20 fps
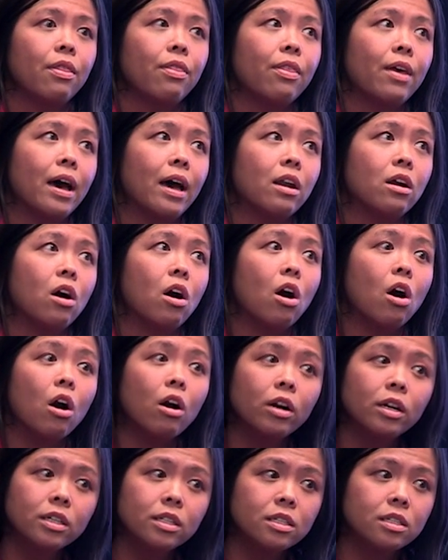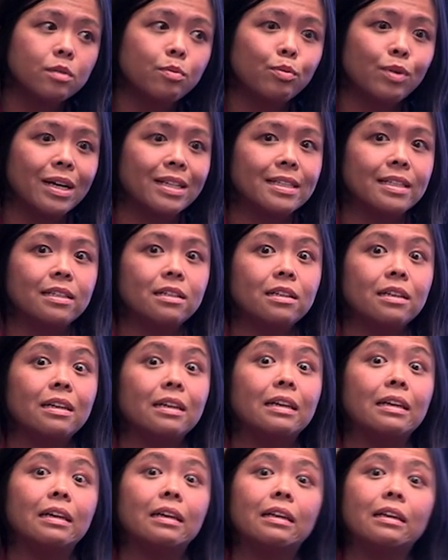that aren't present
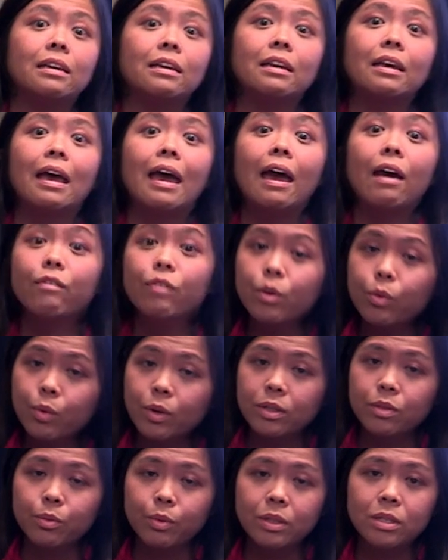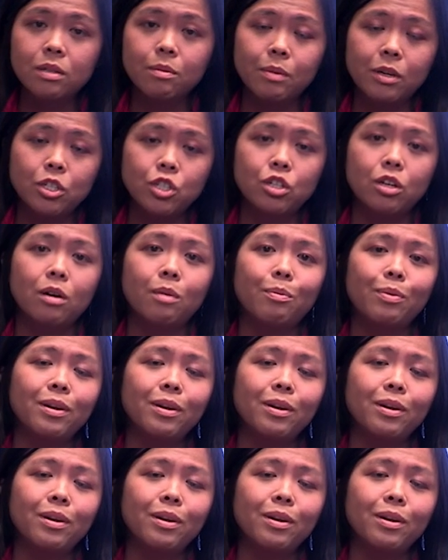in everyone with dementia,